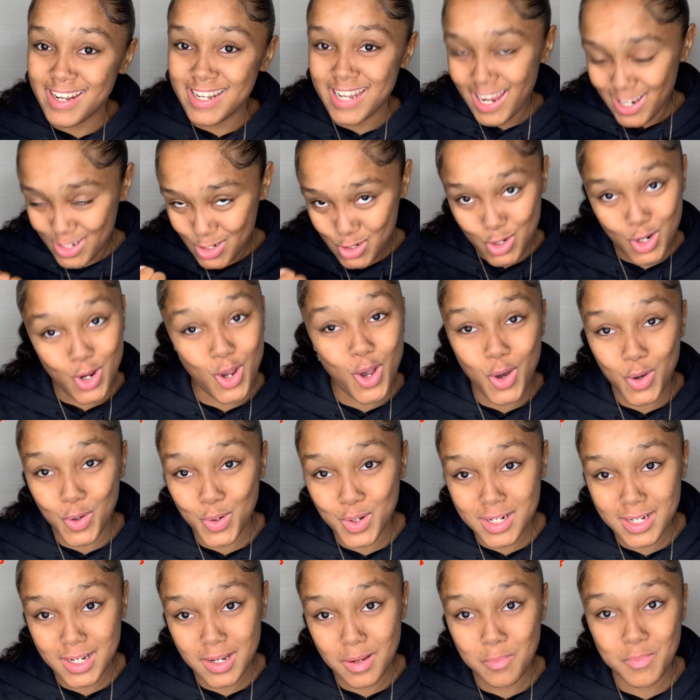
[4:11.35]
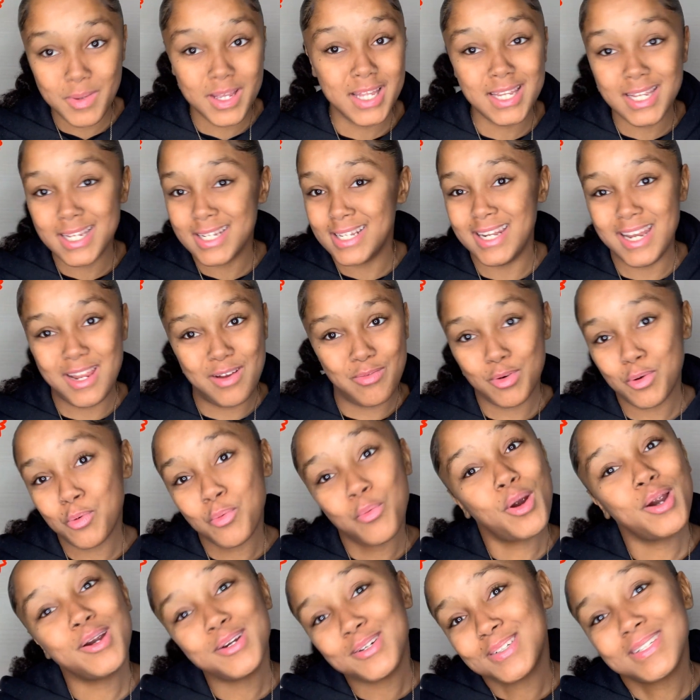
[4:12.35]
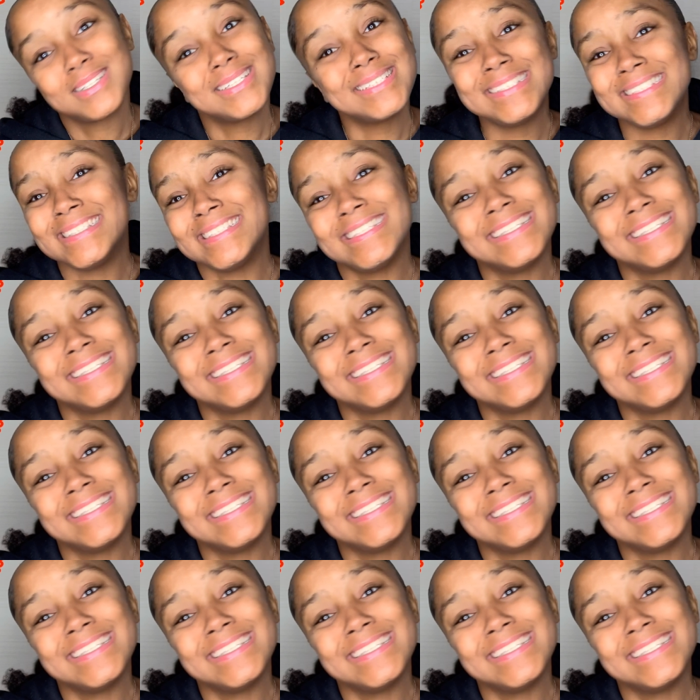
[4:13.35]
that you're holding, but it never works.